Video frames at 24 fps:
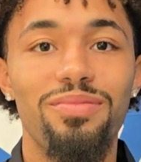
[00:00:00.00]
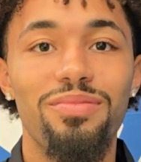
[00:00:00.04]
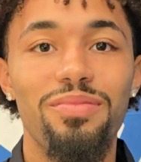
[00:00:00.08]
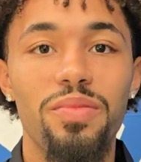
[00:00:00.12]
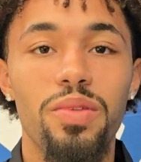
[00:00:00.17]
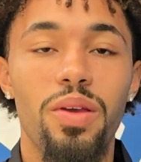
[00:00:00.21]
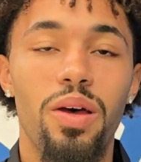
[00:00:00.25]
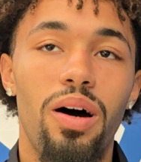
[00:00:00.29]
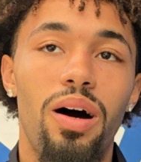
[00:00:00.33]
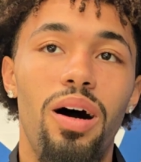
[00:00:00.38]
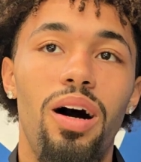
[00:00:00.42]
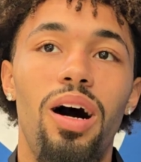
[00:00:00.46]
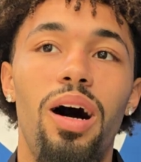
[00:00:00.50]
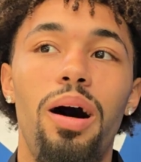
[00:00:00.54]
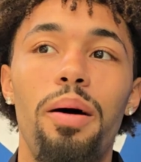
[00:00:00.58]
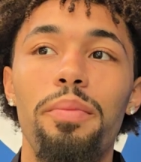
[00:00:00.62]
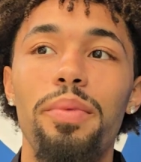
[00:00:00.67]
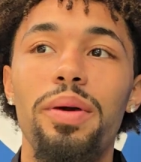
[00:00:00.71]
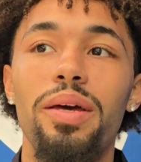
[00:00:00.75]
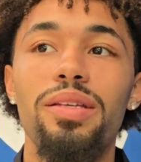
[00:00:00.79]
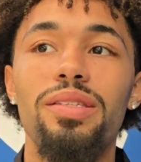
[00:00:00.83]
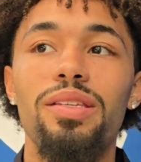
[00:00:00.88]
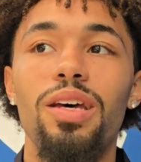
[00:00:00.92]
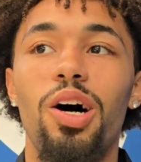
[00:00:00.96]
Uh,
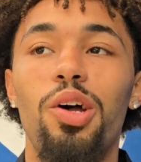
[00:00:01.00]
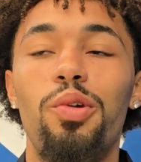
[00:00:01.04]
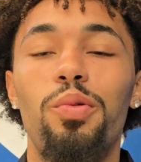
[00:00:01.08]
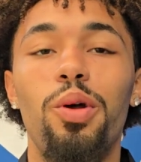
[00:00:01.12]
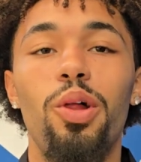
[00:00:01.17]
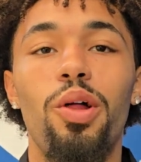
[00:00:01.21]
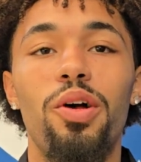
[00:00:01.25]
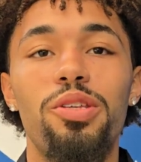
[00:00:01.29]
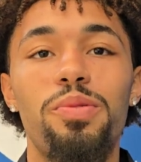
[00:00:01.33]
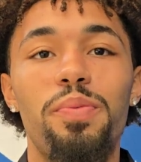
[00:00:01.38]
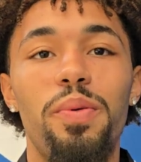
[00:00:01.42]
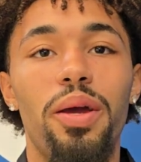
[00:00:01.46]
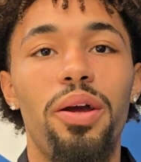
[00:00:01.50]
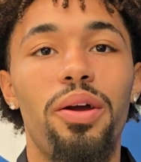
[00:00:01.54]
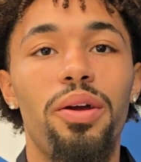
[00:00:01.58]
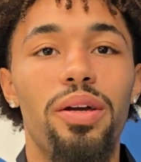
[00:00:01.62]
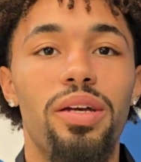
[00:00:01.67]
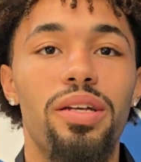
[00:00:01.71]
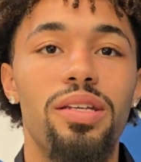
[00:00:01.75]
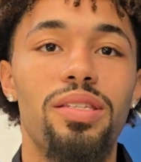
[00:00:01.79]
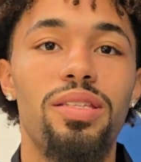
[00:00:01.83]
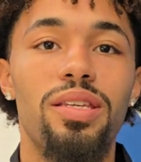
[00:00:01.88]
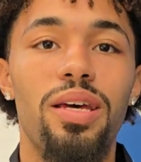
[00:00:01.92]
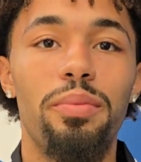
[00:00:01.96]
I mean, it's an unreal
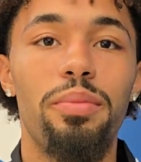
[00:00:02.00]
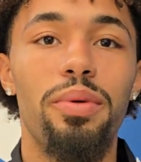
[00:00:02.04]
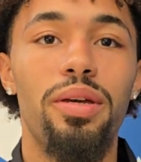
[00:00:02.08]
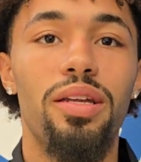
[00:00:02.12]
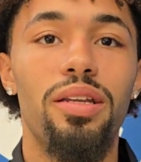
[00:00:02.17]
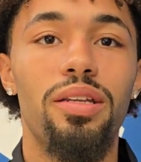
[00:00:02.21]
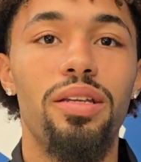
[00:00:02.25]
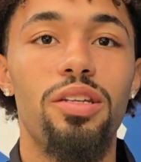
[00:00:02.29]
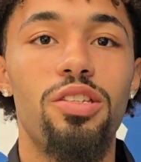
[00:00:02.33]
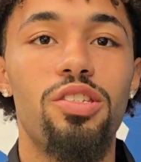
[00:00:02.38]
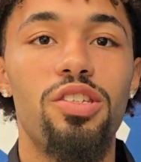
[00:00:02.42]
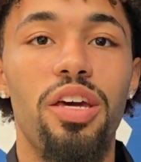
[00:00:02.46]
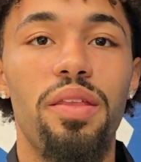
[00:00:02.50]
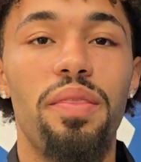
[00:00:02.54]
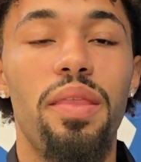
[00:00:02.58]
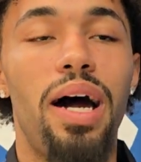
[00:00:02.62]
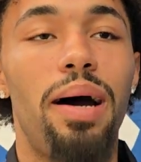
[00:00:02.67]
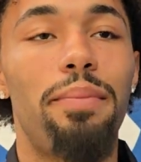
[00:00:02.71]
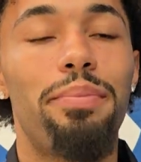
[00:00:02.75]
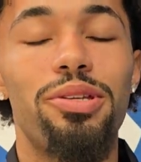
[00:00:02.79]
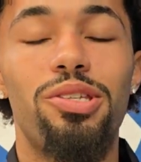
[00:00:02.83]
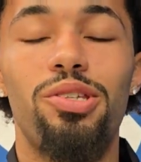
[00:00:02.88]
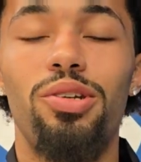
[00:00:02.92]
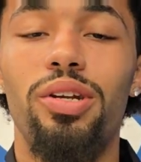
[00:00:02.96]
experience. I mean, just getting the
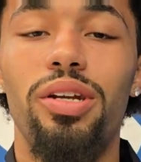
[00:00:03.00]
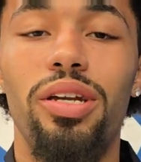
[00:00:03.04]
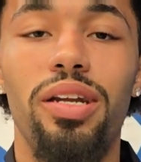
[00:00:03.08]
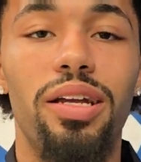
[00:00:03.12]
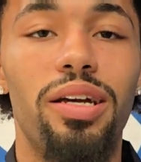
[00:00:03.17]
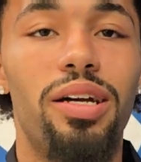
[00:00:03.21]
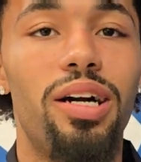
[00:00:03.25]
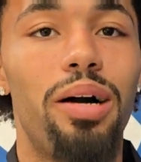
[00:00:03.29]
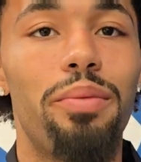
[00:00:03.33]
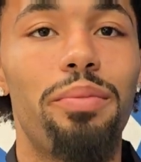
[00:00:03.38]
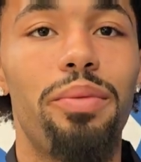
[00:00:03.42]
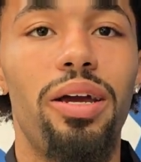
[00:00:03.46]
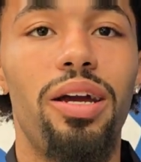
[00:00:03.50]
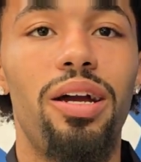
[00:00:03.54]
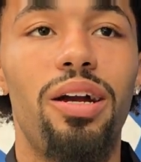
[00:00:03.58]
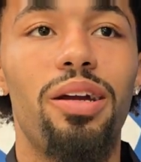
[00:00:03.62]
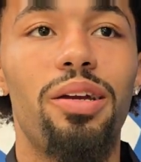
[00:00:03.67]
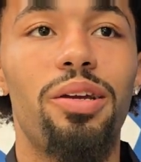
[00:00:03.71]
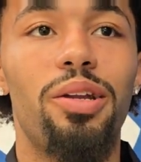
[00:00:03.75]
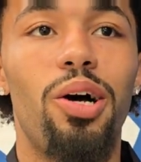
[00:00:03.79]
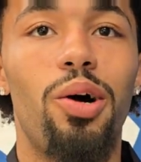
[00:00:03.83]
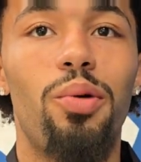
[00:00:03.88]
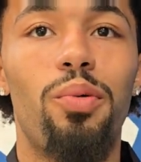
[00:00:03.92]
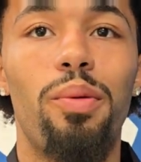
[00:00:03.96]
opportunity to come here,
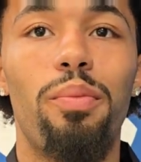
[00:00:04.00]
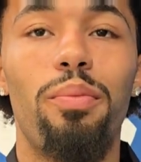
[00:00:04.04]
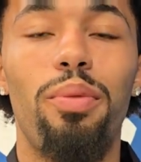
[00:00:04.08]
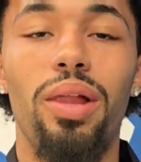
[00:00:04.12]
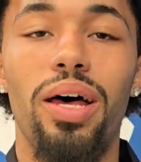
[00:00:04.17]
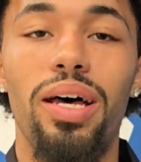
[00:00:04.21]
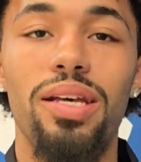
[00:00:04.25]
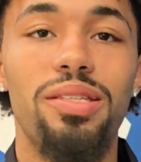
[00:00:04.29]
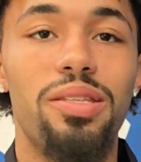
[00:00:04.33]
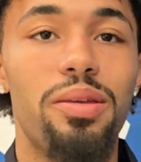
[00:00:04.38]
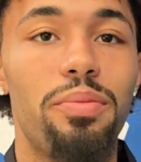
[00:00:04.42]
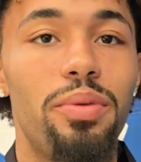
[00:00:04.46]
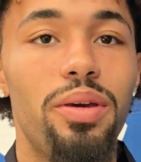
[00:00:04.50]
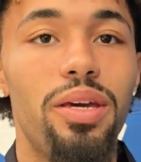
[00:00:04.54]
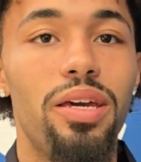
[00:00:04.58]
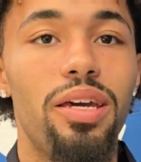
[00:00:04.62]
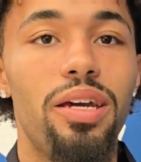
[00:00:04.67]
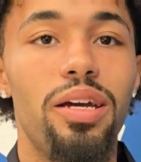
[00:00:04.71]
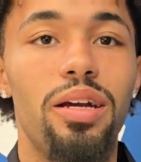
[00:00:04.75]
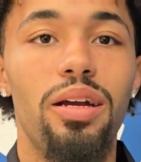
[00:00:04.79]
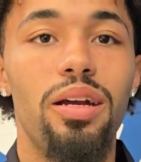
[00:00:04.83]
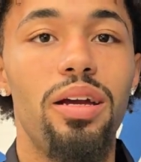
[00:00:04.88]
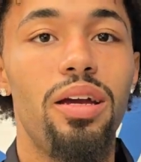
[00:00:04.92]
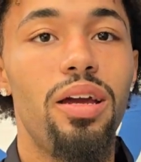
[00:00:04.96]
you know, we're blessed to be
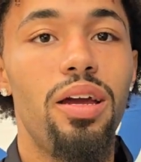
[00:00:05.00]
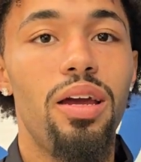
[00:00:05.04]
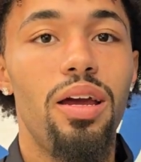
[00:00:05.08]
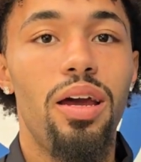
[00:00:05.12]
here.